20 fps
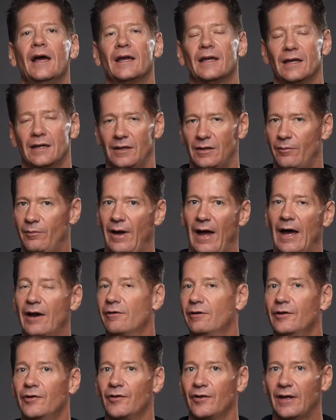getting the
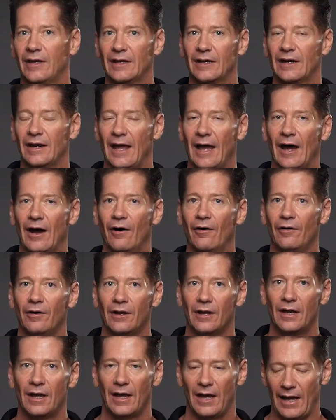batteries in and out,
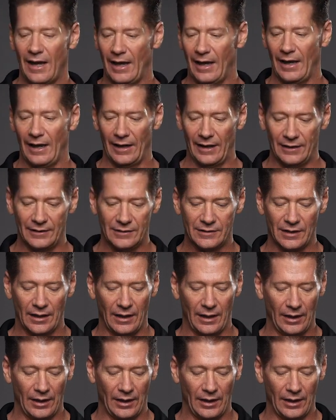and